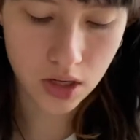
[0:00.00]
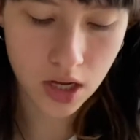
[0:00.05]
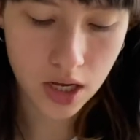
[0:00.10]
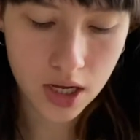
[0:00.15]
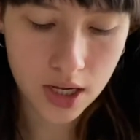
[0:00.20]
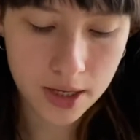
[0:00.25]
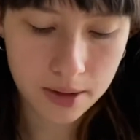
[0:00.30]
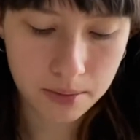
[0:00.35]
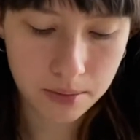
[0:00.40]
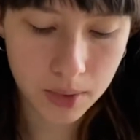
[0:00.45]

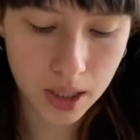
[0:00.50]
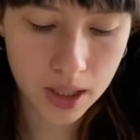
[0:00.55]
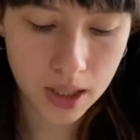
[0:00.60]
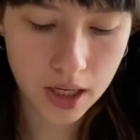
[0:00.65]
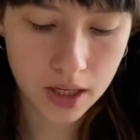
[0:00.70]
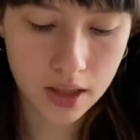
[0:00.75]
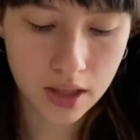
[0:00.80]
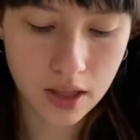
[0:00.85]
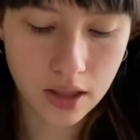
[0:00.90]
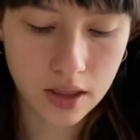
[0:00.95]

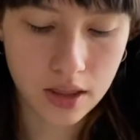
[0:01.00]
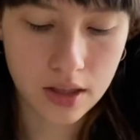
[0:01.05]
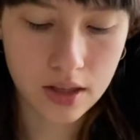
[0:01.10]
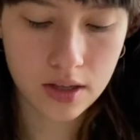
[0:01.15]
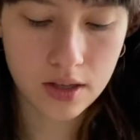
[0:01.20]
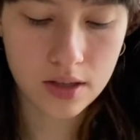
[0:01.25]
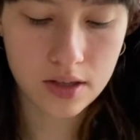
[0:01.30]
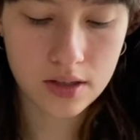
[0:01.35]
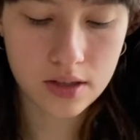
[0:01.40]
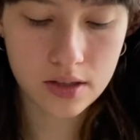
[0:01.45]
meaning that
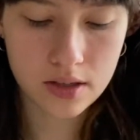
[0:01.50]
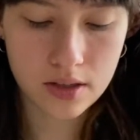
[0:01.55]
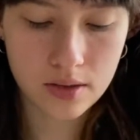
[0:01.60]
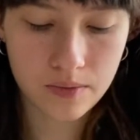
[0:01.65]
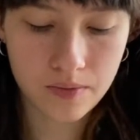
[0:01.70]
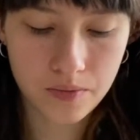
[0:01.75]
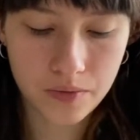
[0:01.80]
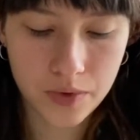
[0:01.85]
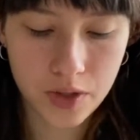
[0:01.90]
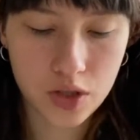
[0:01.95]
this
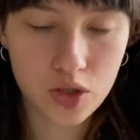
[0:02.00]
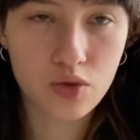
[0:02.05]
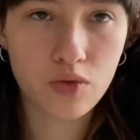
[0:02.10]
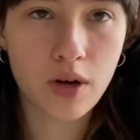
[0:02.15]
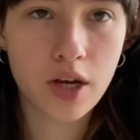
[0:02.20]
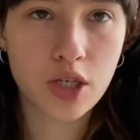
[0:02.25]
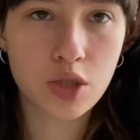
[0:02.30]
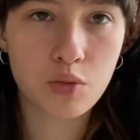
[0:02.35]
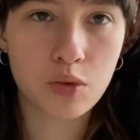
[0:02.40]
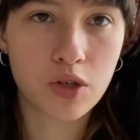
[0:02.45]

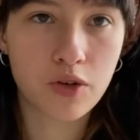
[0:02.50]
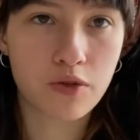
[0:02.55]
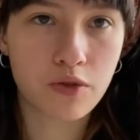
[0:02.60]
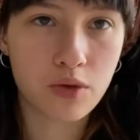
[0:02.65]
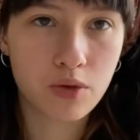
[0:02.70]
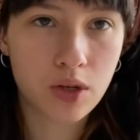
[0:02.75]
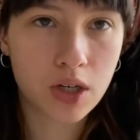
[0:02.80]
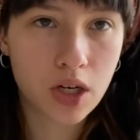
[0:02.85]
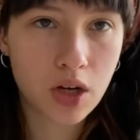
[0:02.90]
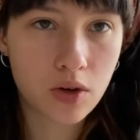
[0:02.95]
arrangement of
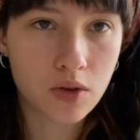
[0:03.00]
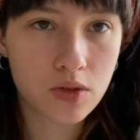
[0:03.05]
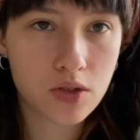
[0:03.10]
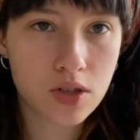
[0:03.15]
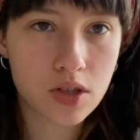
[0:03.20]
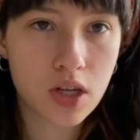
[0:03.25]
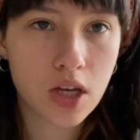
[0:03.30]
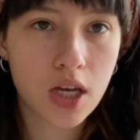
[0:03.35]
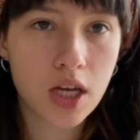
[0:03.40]
three notes